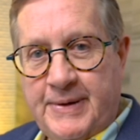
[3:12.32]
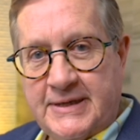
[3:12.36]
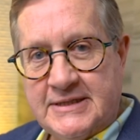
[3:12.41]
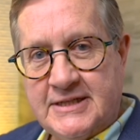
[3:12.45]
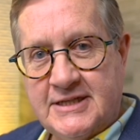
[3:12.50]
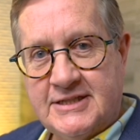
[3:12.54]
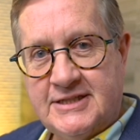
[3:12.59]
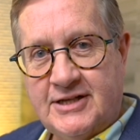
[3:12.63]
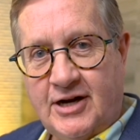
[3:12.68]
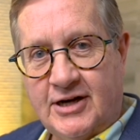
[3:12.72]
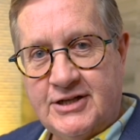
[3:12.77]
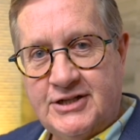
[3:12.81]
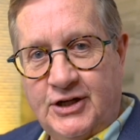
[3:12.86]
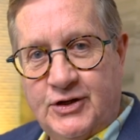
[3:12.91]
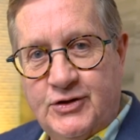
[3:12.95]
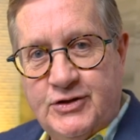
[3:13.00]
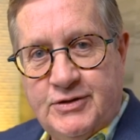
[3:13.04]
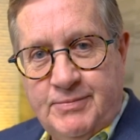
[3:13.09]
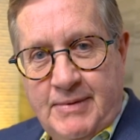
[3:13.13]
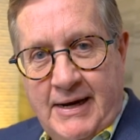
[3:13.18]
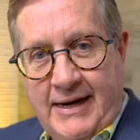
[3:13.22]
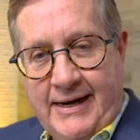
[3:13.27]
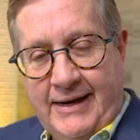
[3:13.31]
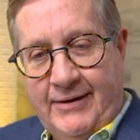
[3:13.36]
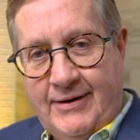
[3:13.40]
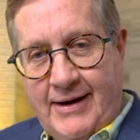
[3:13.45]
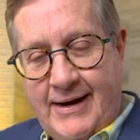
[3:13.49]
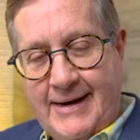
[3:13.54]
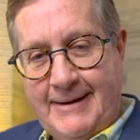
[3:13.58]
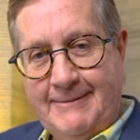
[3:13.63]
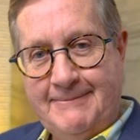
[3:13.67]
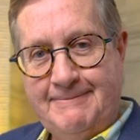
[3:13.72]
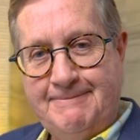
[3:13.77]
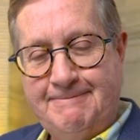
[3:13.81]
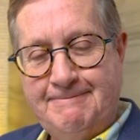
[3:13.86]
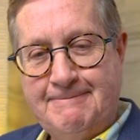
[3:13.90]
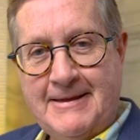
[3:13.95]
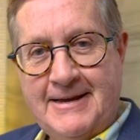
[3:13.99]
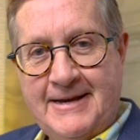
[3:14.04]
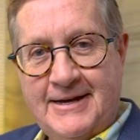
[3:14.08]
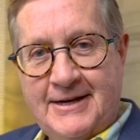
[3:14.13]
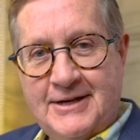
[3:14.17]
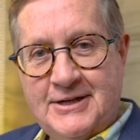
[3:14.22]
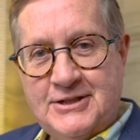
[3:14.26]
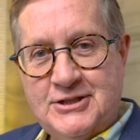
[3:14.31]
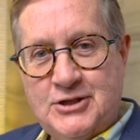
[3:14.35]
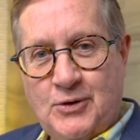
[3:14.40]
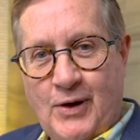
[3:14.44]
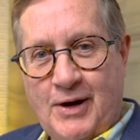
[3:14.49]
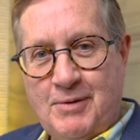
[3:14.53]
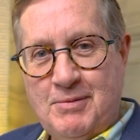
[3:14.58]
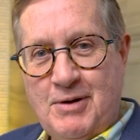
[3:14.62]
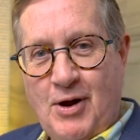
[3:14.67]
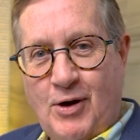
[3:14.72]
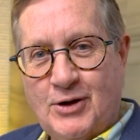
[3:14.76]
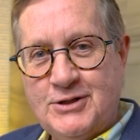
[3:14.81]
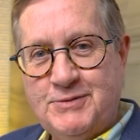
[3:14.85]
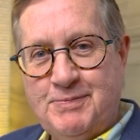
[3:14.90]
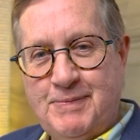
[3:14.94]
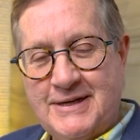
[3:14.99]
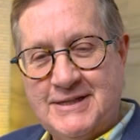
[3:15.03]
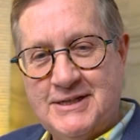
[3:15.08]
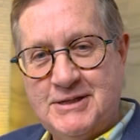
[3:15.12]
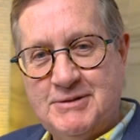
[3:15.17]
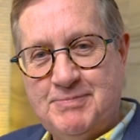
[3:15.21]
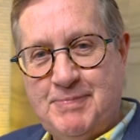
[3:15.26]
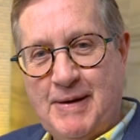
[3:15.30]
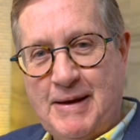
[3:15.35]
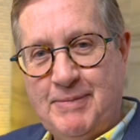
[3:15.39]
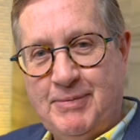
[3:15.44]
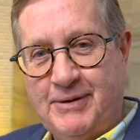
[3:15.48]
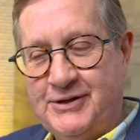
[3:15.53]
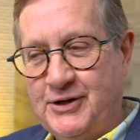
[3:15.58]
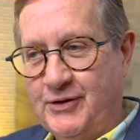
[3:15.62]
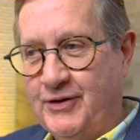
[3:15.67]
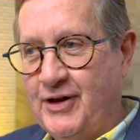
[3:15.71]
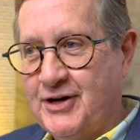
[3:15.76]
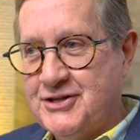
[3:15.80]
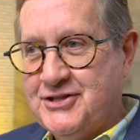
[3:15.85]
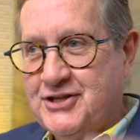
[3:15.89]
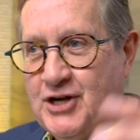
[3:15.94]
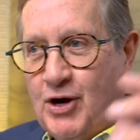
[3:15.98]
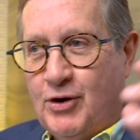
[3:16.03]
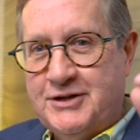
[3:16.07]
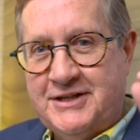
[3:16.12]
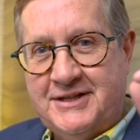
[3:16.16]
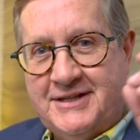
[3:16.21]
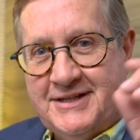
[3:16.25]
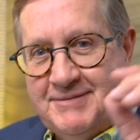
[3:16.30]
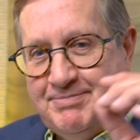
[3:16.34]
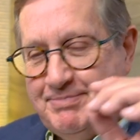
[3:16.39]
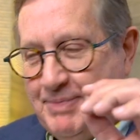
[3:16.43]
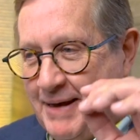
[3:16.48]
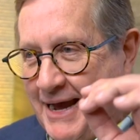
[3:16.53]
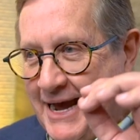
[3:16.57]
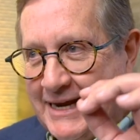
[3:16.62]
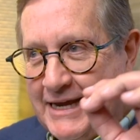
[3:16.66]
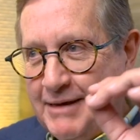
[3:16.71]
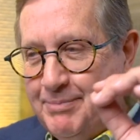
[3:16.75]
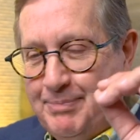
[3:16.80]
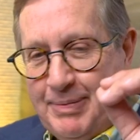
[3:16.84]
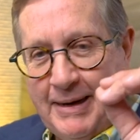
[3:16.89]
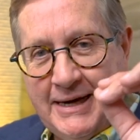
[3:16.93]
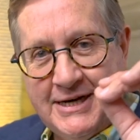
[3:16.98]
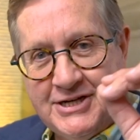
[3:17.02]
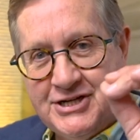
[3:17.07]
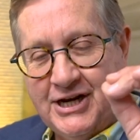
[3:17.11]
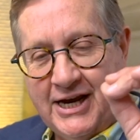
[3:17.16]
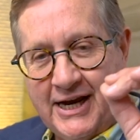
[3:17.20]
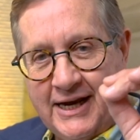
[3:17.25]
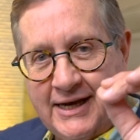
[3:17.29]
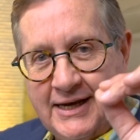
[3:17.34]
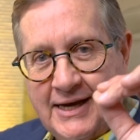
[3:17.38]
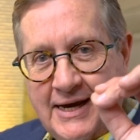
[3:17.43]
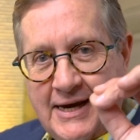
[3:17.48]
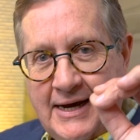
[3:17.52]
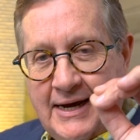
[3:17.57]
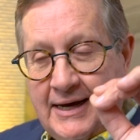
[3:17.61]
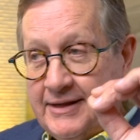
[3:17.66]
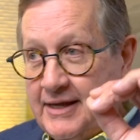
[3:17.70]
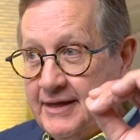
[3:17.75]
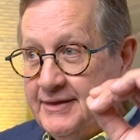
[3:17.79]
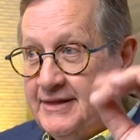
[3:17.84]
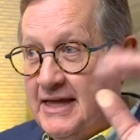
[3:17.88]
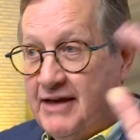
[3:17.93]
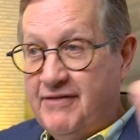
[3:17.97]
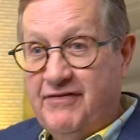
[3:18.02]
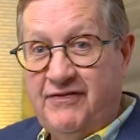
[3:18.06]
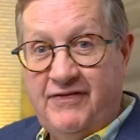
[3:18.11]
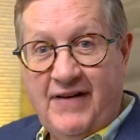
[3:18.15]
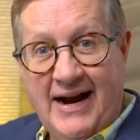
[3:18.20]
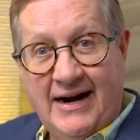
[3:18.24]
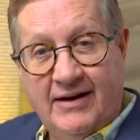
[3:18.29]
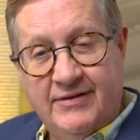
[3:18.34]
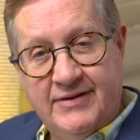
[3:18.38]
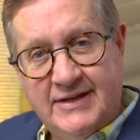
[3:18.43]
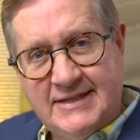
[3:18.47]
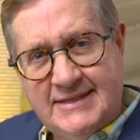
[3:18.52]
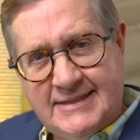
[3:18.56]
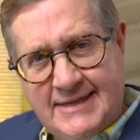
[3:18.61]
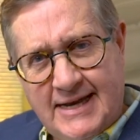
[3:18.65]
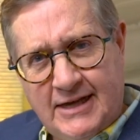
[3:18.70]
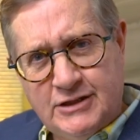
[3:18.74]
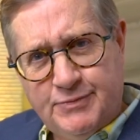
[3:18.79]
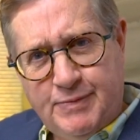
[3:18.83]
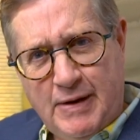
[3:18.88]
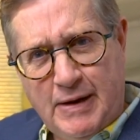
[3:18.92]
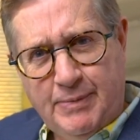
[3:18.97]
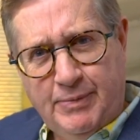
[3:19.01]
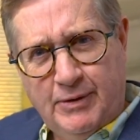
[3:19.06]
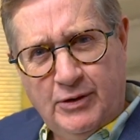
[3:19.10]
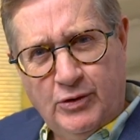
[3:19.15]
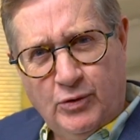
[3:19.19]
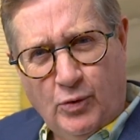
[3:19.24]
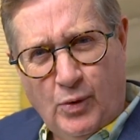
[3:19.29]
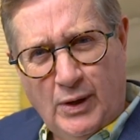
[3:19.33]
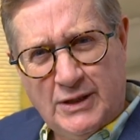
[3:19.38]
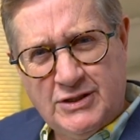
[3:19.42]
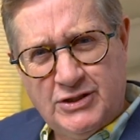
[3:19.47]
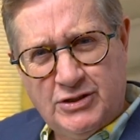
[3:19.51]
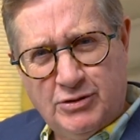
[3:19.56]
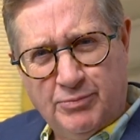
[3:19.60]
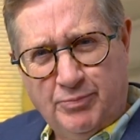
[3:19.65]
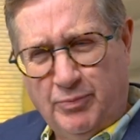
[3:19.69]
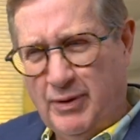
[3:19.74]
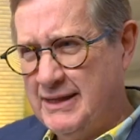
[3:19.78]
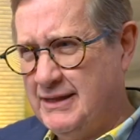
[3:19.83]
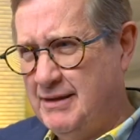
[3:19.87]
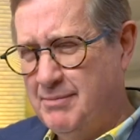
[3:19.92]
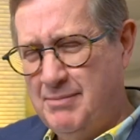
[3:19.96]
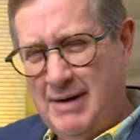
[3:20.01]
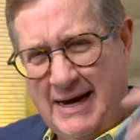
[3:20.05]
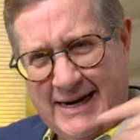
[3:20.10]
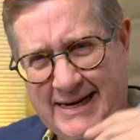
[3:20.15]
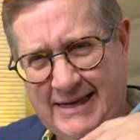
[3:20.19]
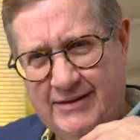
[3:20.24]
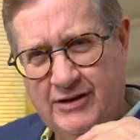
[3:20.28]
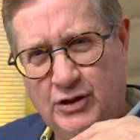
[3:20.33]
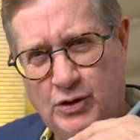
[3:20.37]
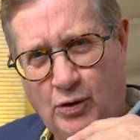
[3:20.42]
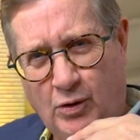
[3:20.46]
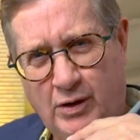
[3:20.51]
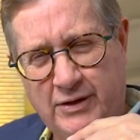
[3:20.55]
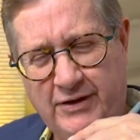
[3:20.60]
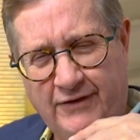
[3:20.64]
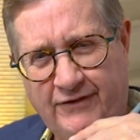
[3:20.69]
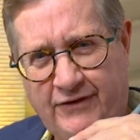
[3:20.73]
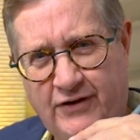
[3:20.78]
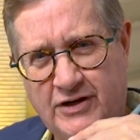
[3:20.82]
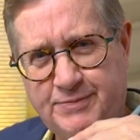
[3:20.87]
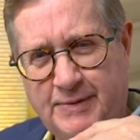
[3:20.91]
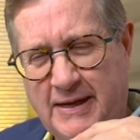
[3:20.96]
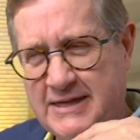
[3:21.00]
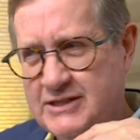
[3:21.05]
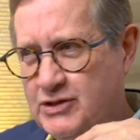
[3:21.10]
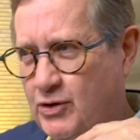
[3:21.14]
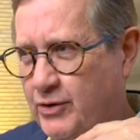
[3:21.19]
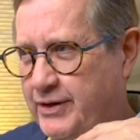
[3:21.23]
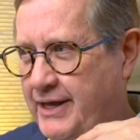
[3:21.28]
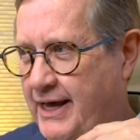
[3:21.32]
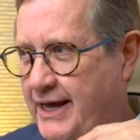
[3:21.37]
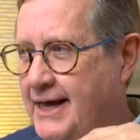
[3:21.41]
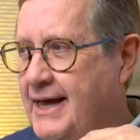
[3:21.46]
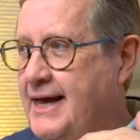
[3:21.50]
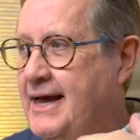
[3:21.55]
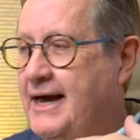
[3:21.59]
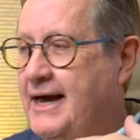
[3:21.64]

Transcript: business starts to lose money, right? So what do most business people do? They're so penny pinching that they fire the salespeople, who are ones who bring the money in the door in the first place, or they,